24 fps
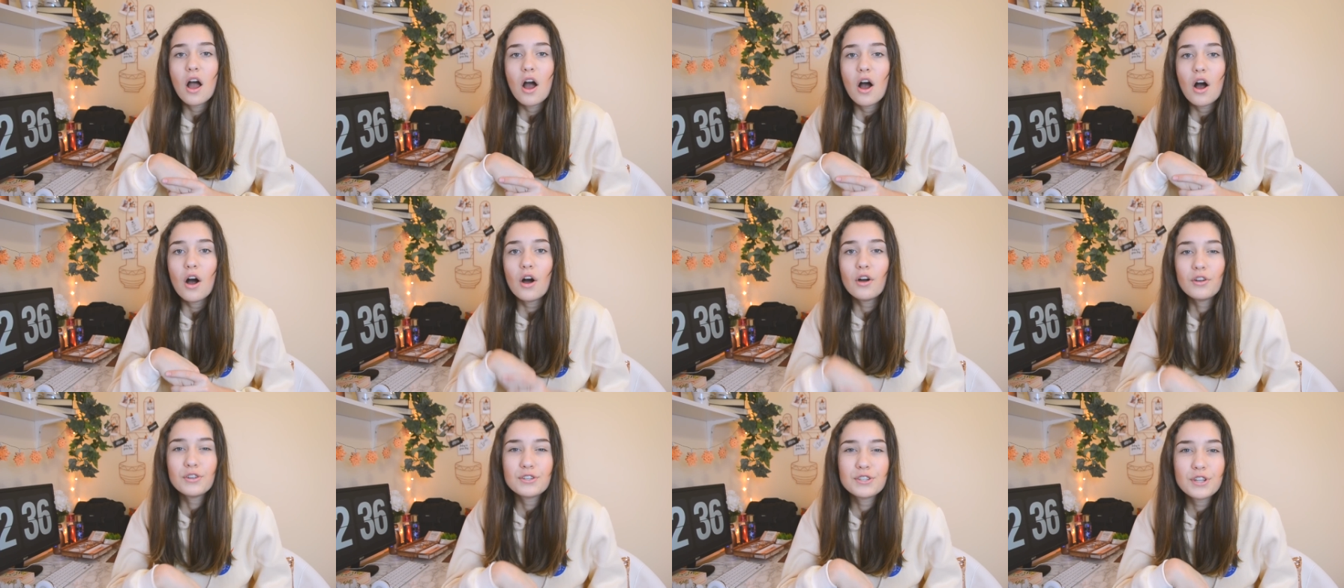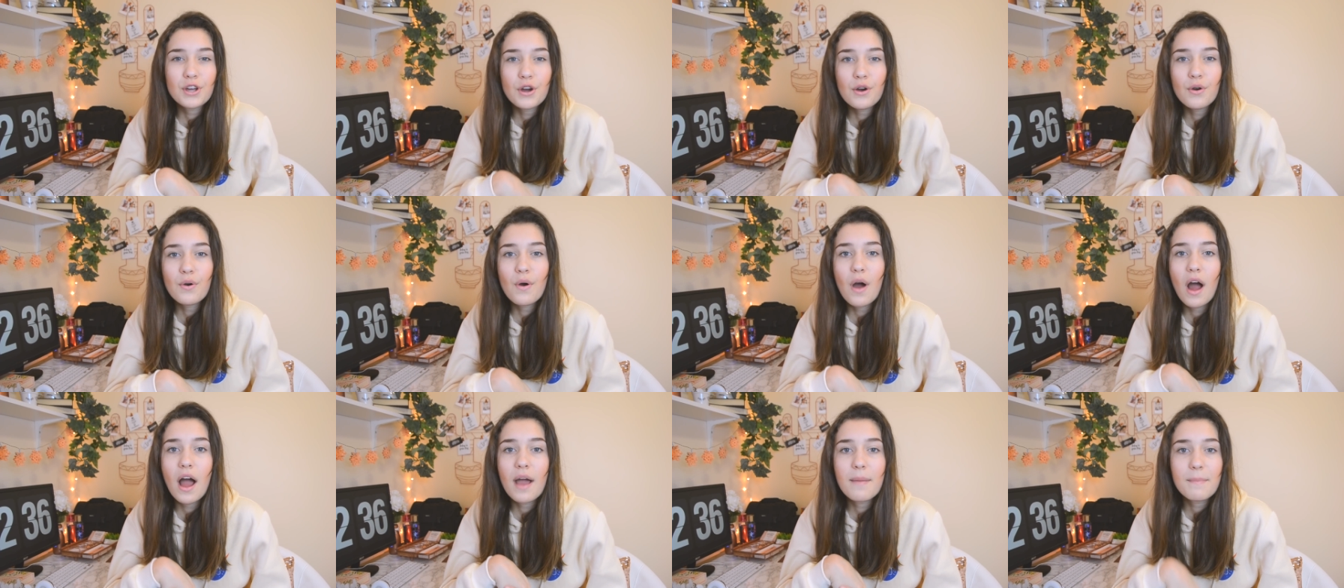Also,
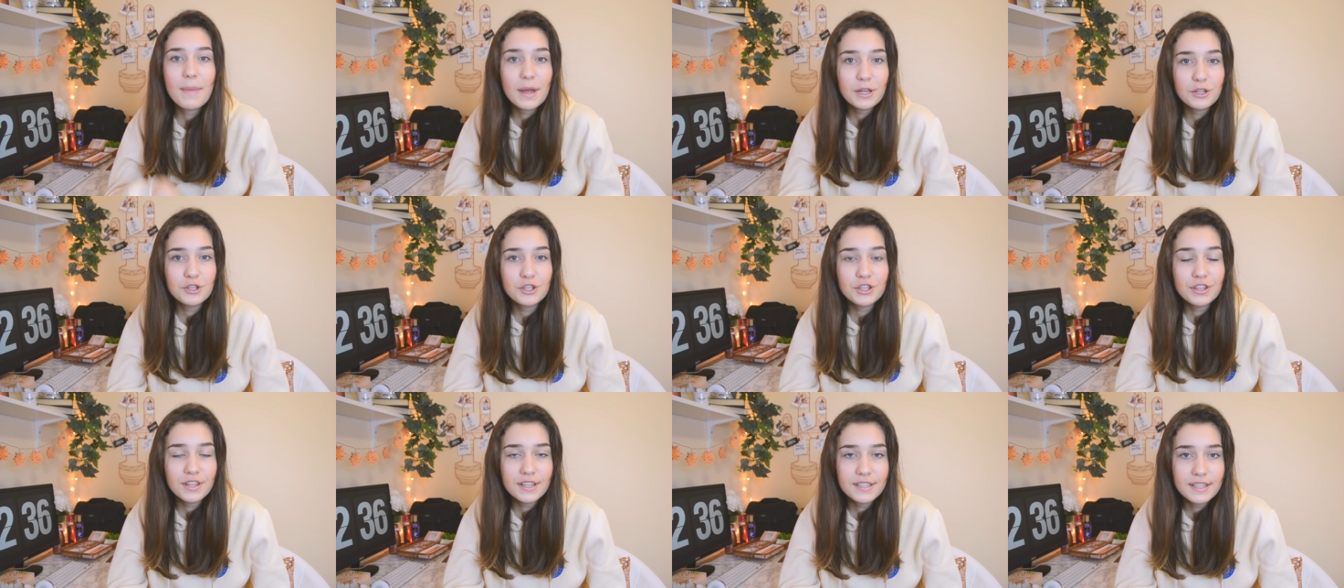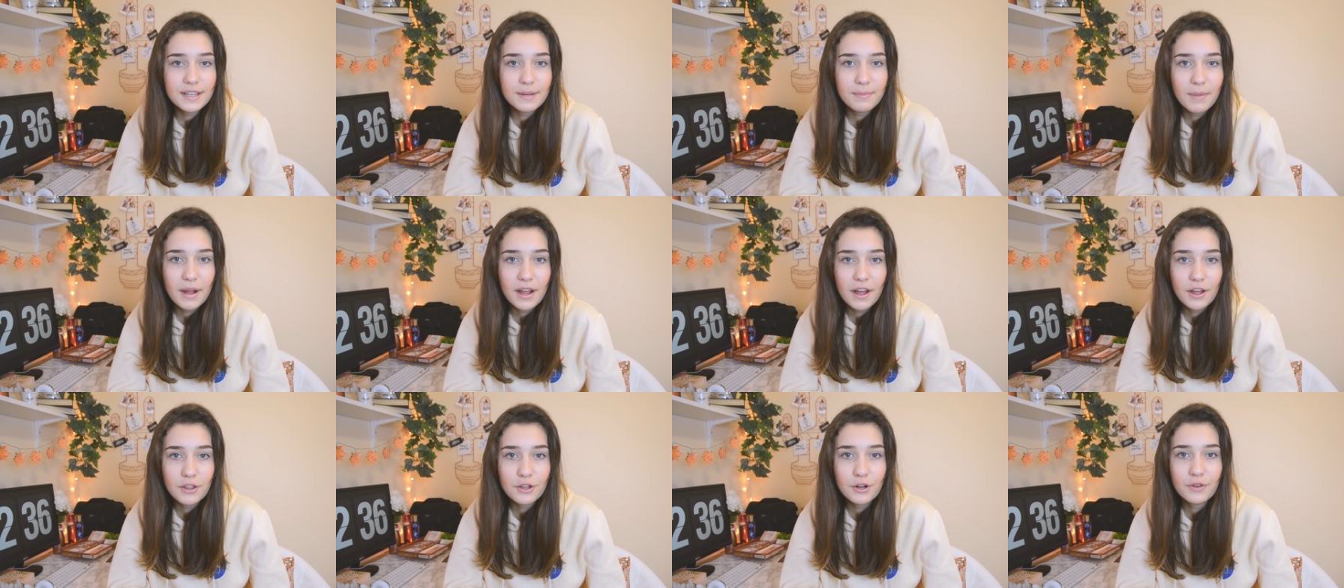I mentioned this in
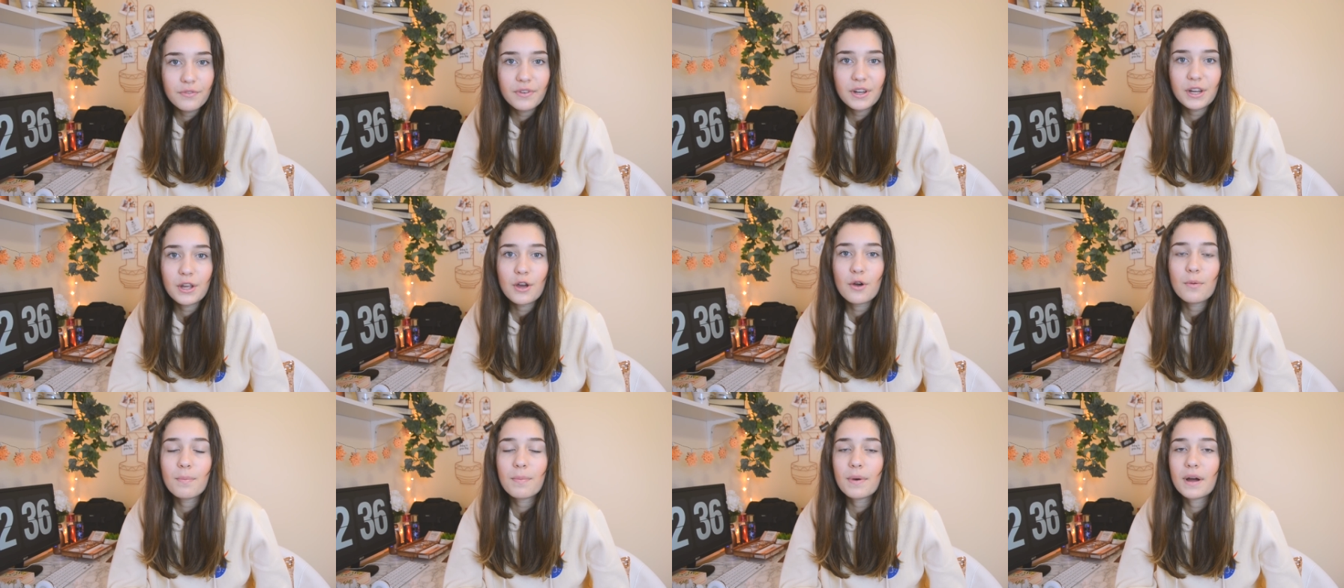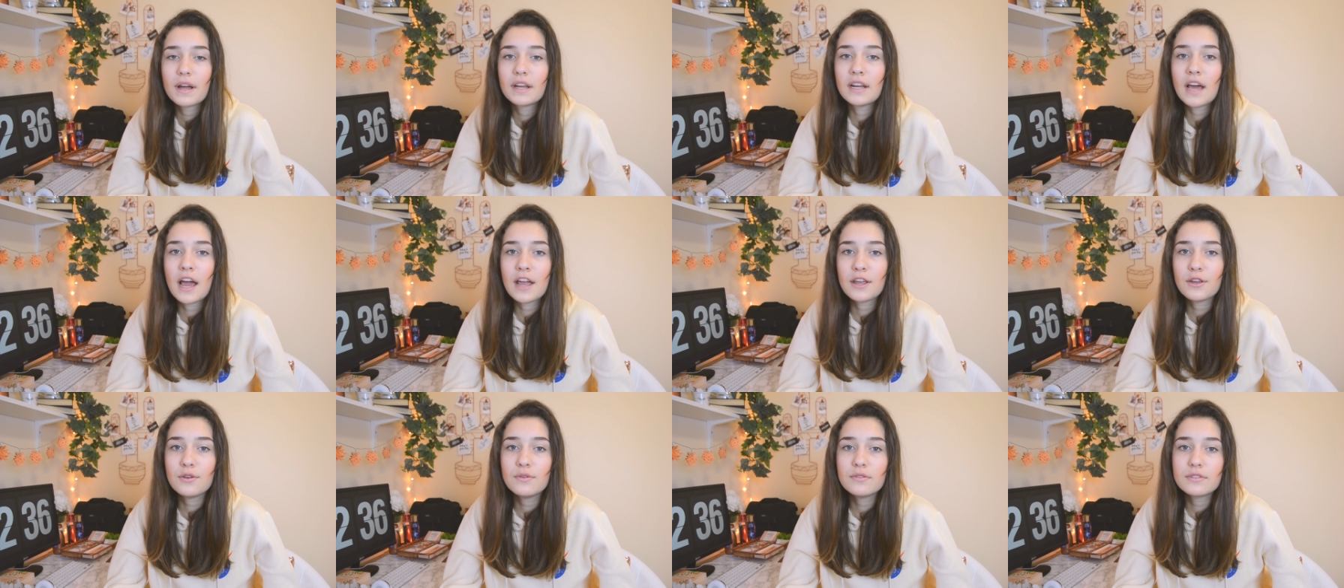my other video, but
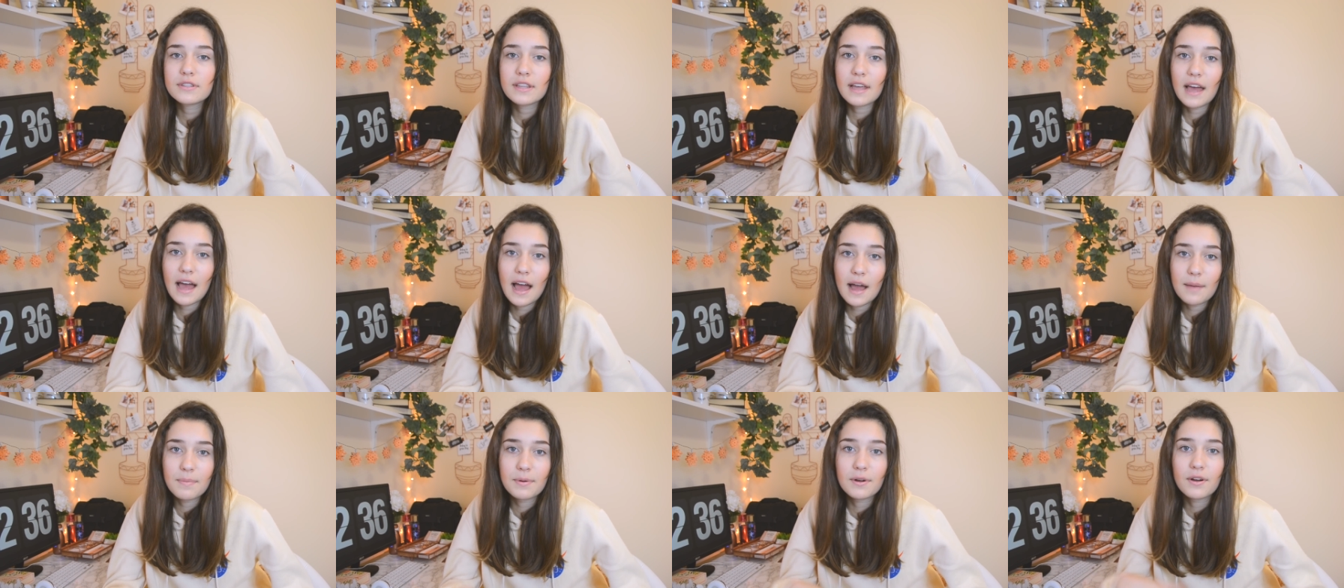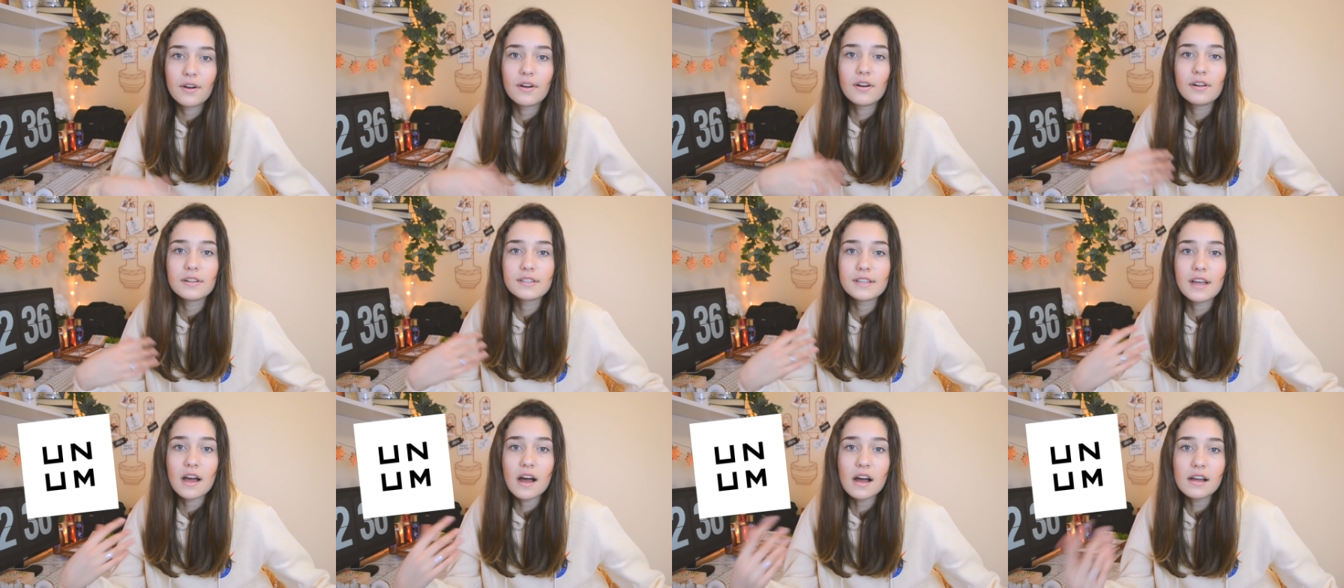I use the app
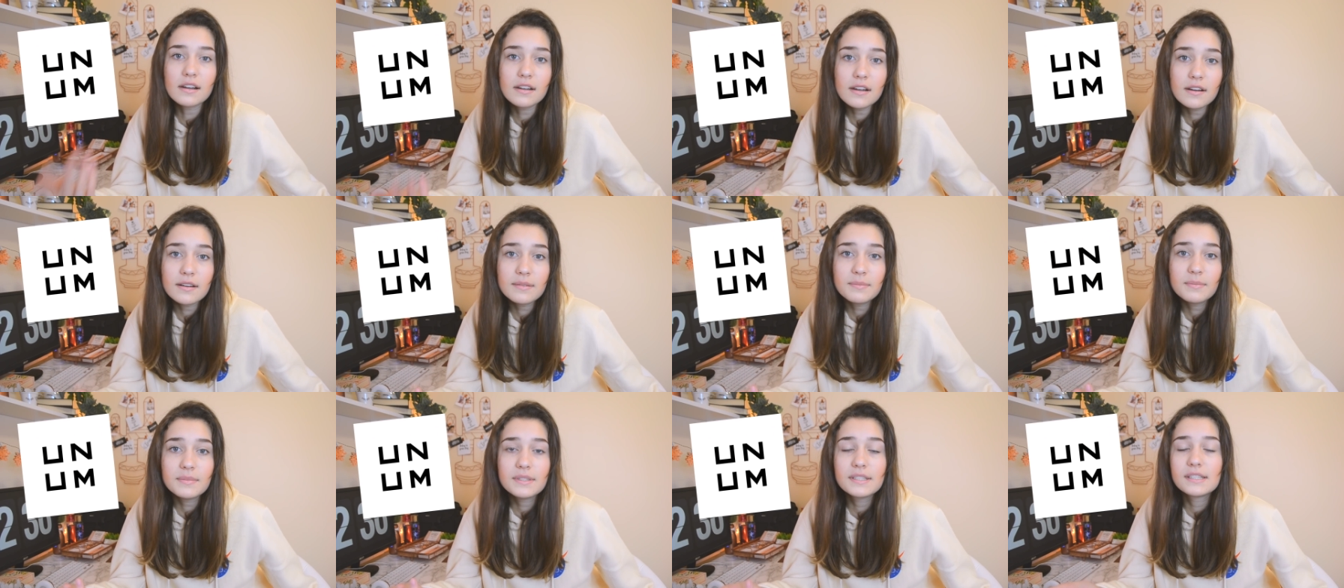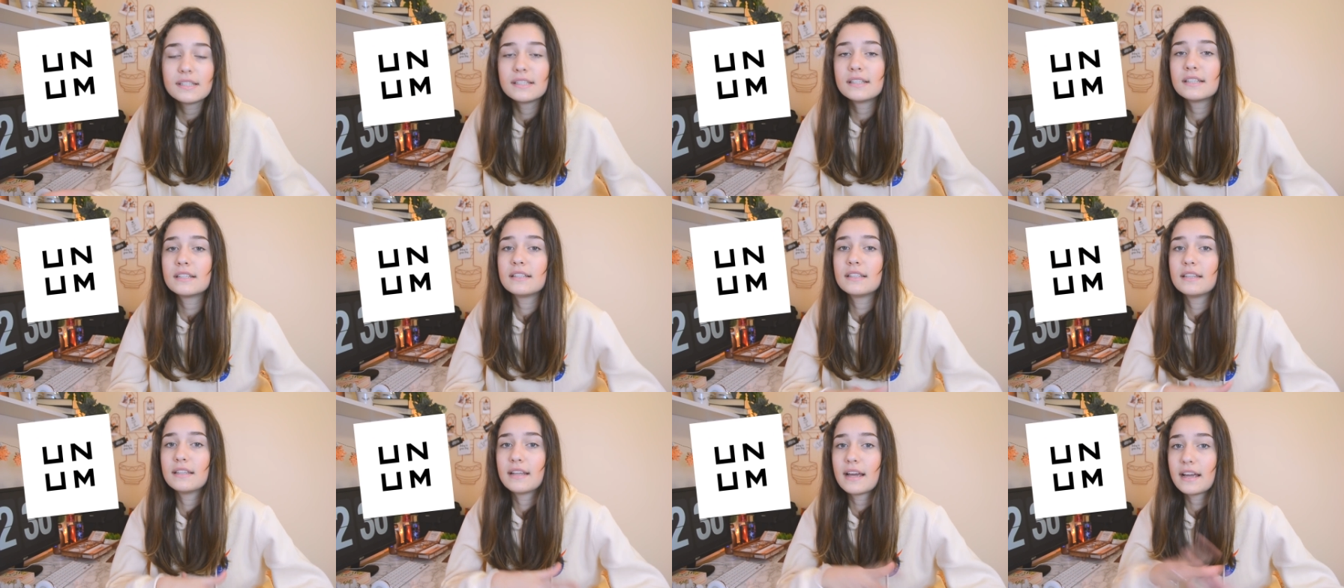called
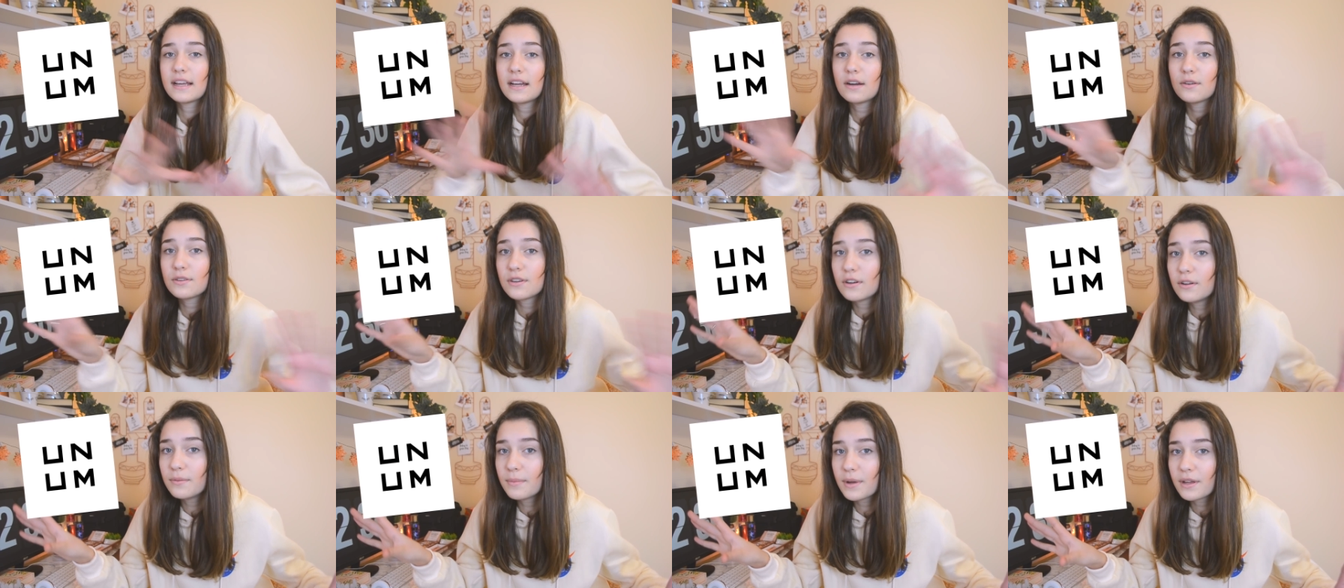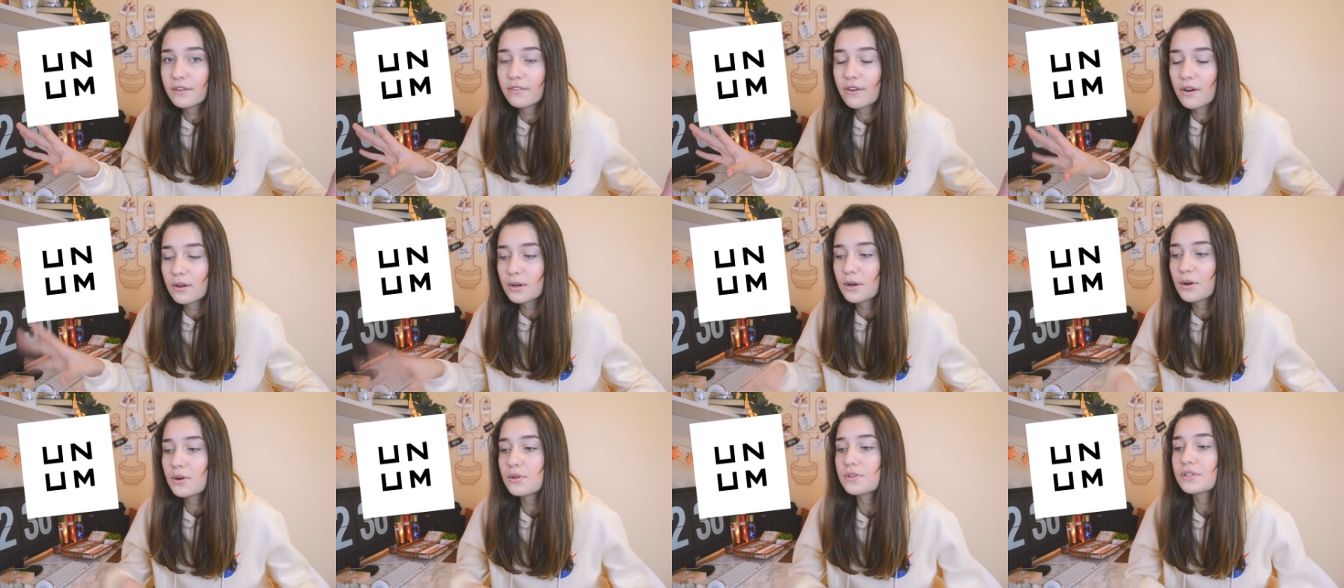to lay out all my
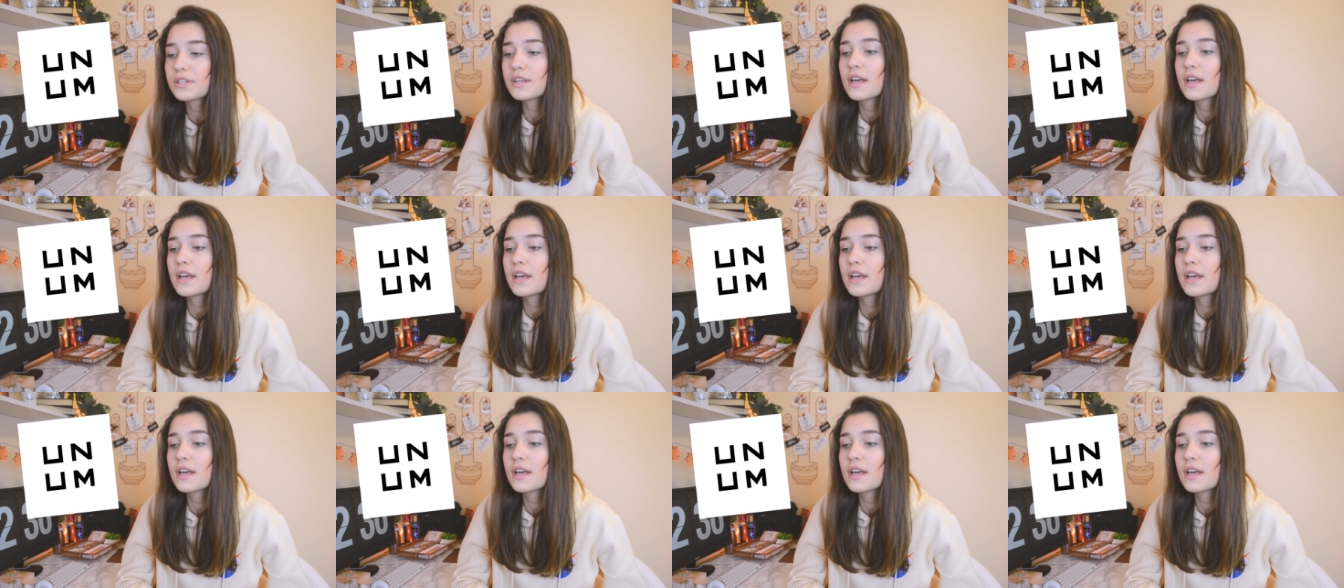photos.